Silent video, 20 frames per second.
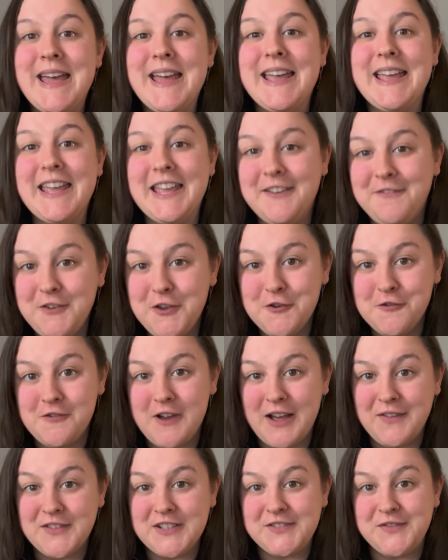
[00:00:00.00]
If you
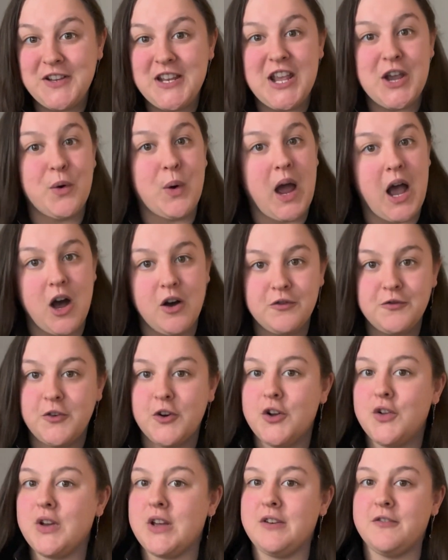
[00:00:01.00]
found this video
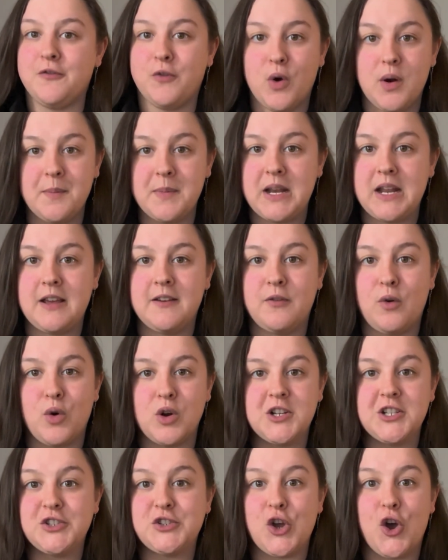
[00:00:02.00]
helpful, informative, or
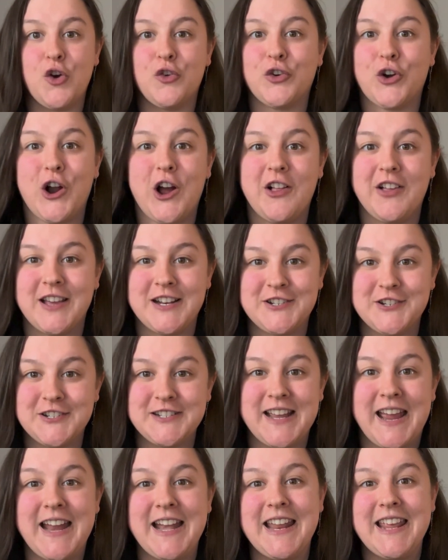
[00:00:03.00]
just overall
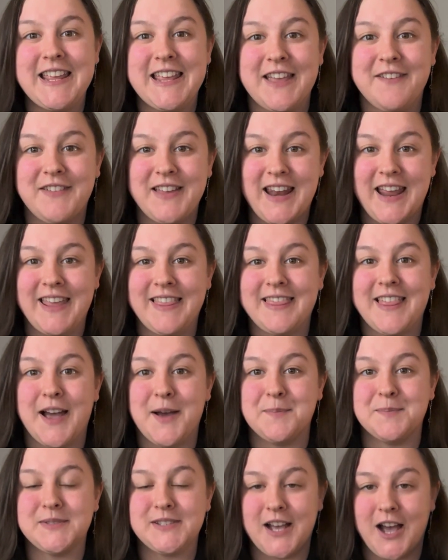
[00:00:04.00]
entertaining, give it a
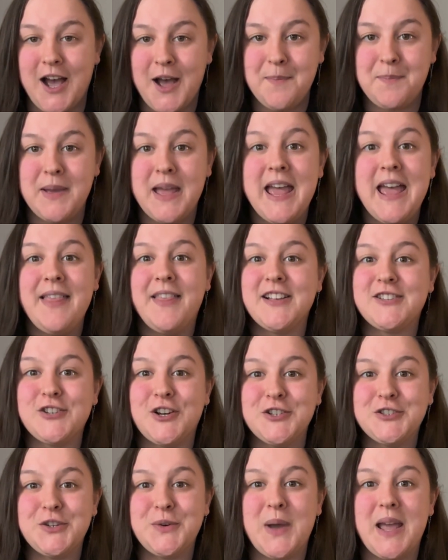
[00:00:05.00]
thumbs up. That's
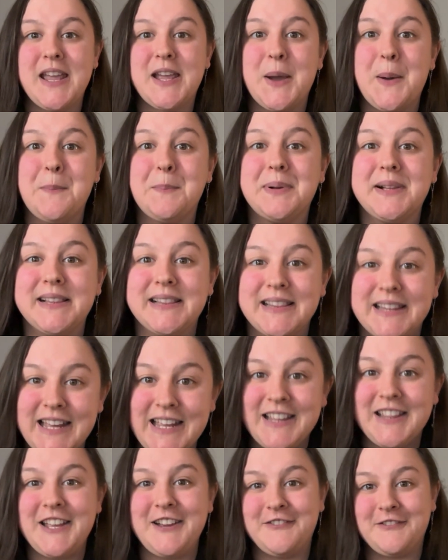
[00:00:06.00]
also a
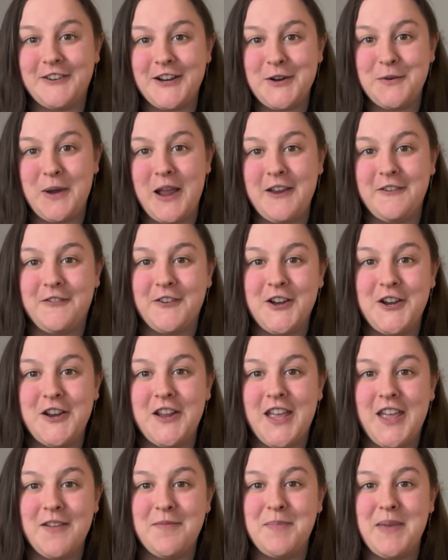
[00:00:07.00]
completely free way for you to
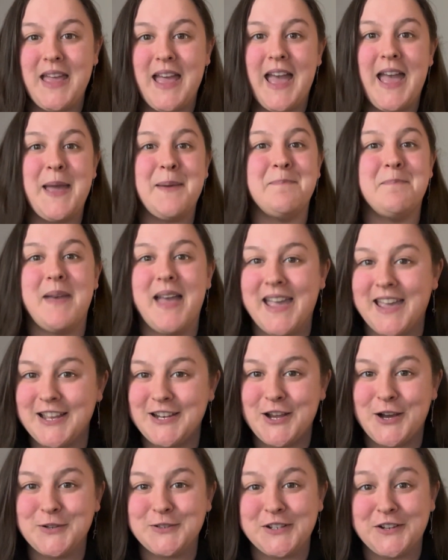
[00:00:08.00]
give me a mega
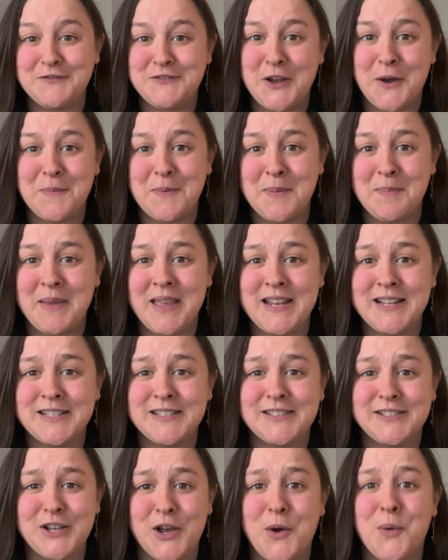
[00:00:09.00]
dose of dopamine.
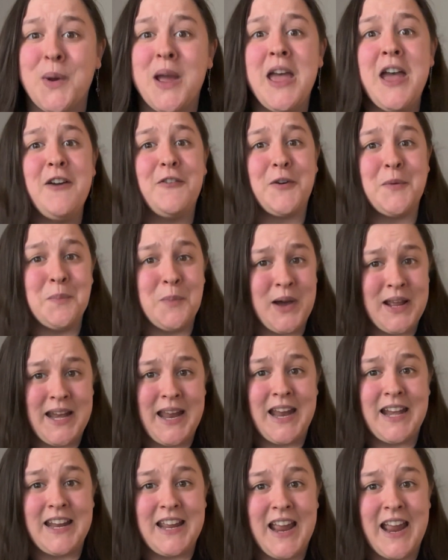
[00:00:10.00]
So from one
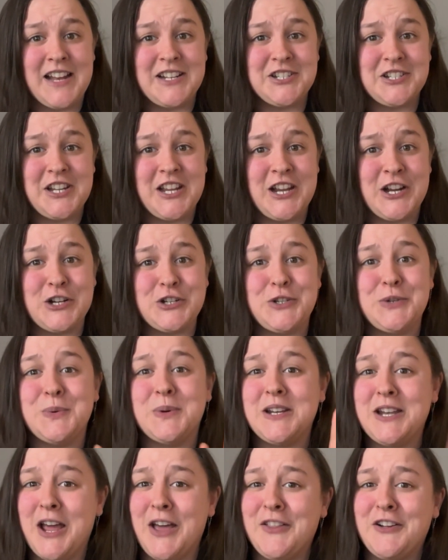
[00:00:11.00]
ADHDer to
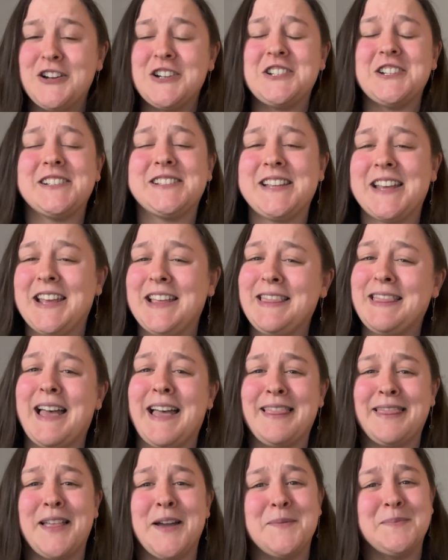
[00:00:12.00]
another, just hit
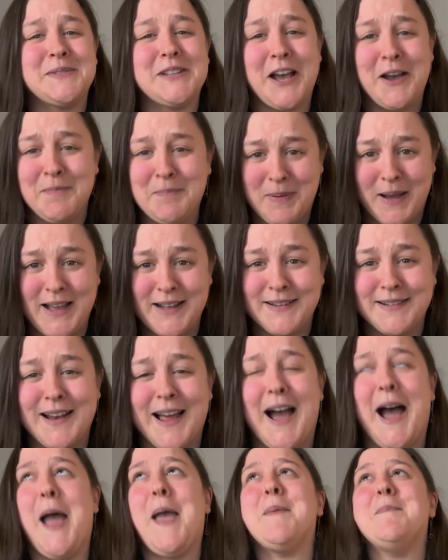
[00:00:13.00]
that thumbs up button.
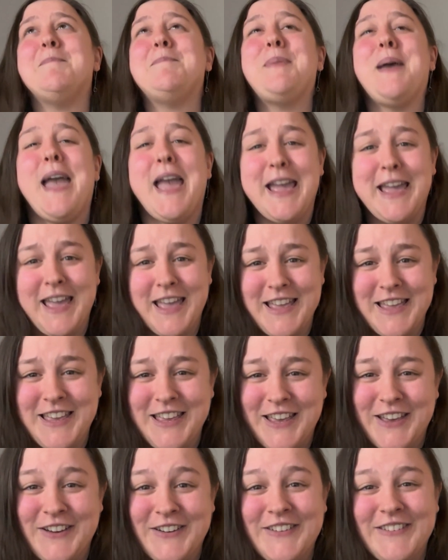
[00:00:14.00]
I'm begging
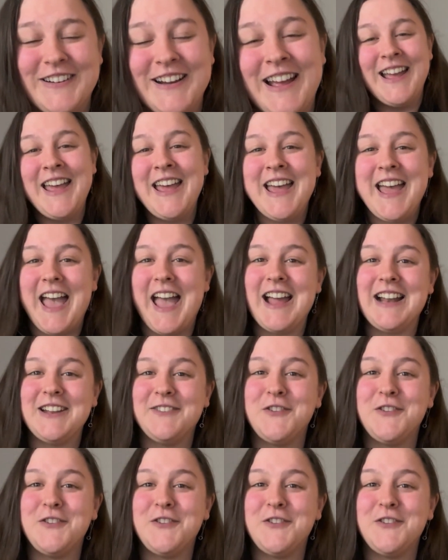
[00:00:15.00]
you. And if